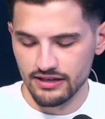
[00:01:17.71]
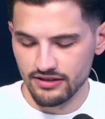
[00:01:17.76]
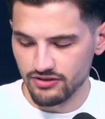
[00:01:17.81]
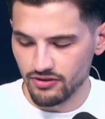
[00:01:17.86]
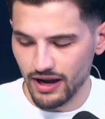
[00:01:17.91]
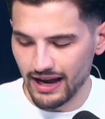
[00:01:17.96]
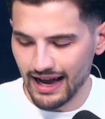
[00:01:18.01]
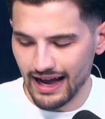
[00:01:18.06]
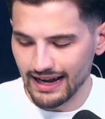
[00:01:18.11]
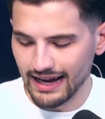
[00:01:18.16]

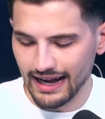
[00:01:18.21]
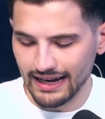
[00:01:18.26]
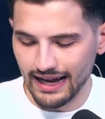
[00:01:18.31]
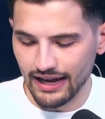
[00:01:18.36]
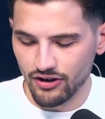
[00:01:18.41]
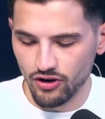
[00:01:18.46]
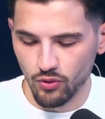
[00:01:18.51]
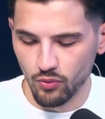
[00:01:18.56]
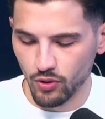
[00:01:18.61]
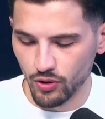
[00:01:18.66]
So, I
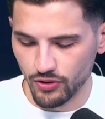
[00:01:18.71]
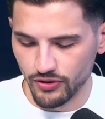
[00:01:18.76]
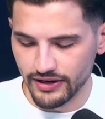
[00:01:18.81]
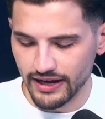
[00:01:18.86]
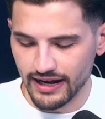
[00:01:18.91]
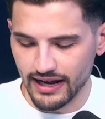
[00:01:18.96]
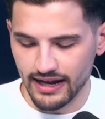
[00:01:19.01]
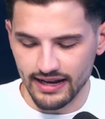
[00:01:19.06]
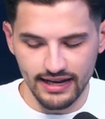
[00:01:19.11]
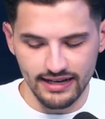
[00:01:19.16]
got no
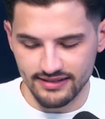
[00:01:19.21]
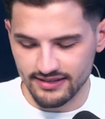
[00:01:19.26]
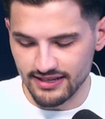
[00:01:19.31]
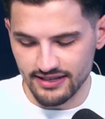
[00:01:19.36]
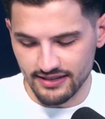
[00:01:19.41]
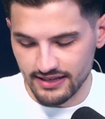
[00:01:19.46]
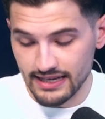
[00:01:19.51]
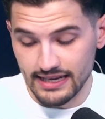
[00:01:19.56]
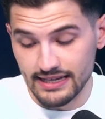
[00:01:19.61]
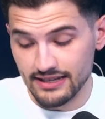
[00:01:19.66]
worry. I guess
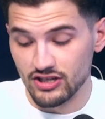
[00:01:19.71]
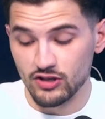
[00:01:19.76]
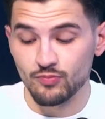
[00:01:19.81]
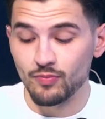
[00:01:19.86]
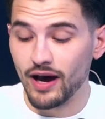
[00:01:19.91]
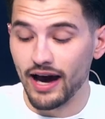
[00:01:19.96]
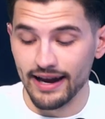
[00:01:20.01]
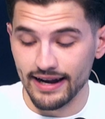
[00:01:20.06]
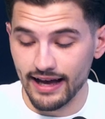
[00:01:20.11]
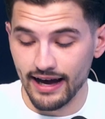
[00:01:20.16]
he is
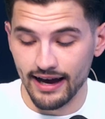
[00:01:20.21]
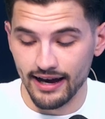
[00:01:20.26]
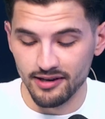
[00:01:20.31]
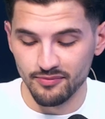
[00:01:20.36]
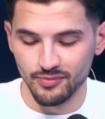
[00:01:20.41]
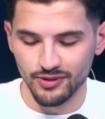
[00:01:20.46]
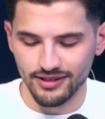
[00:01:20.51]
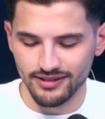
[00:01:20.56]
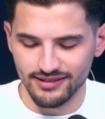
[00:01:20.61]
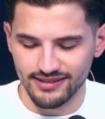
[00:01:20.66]
spot
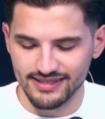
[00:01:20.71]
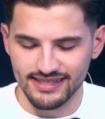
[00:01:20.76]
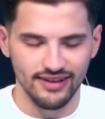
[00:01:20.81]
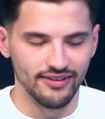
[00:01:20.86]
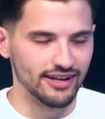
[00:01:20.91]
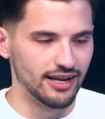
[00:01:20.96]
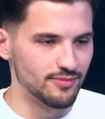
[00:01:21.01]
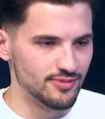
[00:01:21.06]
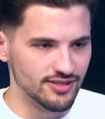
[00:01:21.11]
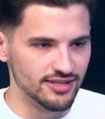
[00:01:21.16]
on, but it's
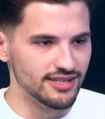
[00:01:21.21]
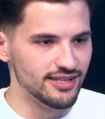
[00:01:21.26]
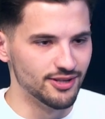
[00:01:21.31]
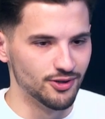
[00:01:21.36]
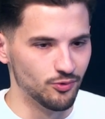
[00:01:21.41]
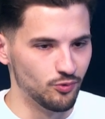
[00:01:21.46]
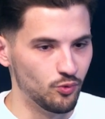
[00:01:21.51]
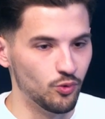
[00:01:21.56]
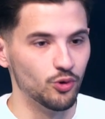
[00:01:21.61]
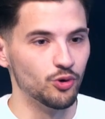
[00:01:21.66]
not like I'm sitting
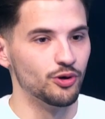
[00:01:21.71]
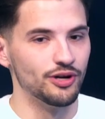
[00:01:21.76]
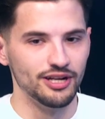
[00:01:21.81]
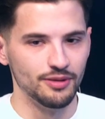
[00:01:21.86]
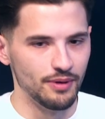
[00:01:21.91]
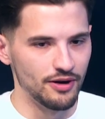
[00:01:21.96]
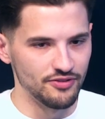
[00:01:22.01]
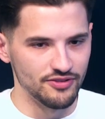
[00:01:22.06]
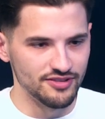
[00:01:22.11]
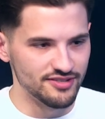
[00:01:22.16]
here
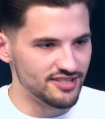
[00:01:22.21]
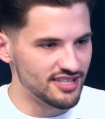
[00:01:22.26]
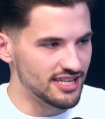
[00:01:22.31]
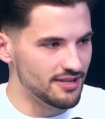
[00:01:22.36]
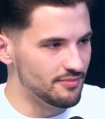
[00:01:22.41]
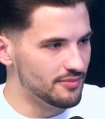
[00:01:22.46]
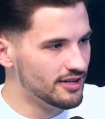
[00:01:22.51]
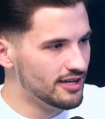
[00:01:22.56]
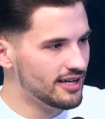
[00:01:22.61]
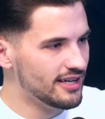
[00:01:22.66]
worried about this
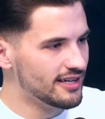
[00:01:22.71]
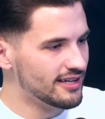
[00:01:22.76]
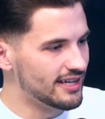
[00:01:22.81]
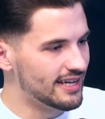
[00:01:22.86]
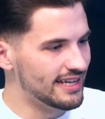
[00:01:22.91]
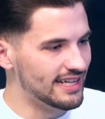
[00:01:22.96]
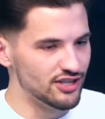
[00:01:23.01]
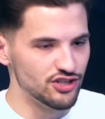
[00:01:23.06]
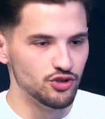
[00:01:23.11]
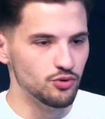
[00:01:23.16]
team
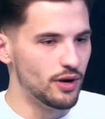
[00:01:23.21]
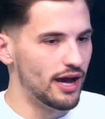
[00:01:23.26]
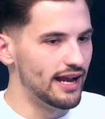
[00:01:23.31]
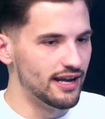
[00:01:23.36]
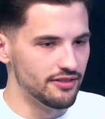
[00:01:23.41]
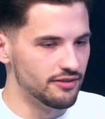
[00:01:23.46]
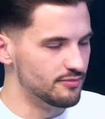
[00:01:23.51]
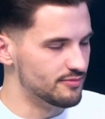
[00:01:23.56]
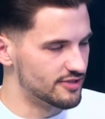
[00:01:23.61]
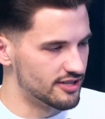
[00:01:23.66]
getting too
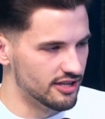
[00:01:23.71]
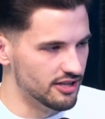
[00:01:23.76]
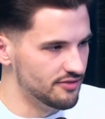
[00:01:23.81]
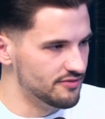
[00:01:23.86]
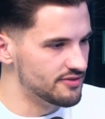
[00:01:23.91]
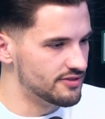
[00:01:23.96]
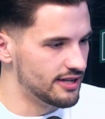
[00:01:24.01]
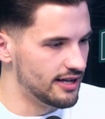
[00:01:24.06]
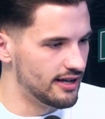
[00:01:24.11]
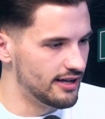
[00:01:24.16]
ahead of
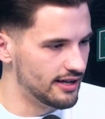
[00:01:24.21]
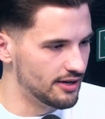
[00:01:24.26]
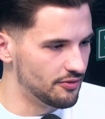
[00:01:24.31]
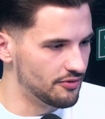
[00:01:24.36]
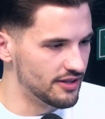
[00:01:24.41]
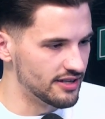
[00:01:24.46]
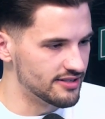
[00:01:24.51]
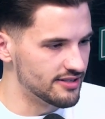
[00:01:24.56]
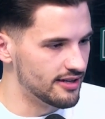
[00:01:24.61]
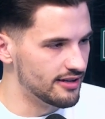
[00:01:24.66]
themselves. I
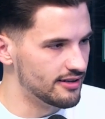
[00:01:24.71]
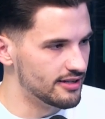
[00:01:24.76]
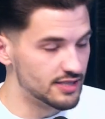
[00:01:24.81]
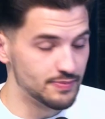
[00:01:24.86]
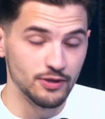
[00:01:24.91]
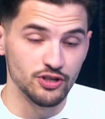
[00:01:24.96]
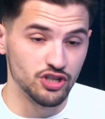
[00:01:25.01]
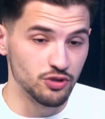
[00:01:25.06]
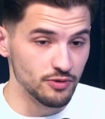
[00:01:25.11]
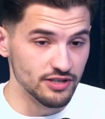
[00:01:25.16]
don't think that,
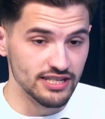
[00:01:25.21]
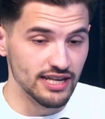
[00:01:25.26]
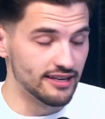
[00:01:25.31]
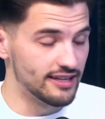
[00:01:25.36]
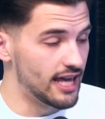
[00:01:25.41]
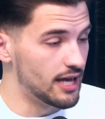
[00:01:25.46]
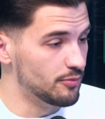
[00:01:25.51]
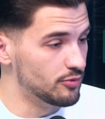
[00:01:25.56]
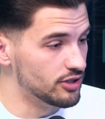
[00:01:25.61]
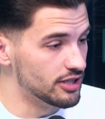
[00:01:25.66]
especially with
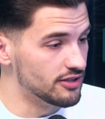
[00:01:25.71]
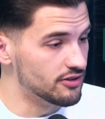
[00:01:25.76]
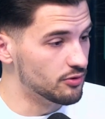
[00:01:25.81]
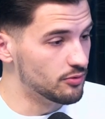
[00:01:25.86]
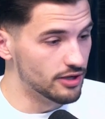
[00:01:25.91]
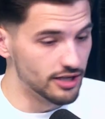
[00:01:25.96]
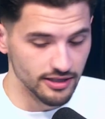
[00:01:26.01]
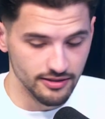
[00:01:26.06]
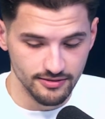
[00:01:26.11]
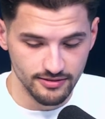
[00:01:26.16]
Dan Campbell in
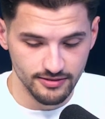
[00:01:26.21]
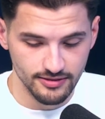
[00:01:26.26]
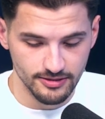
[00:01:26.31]
the way.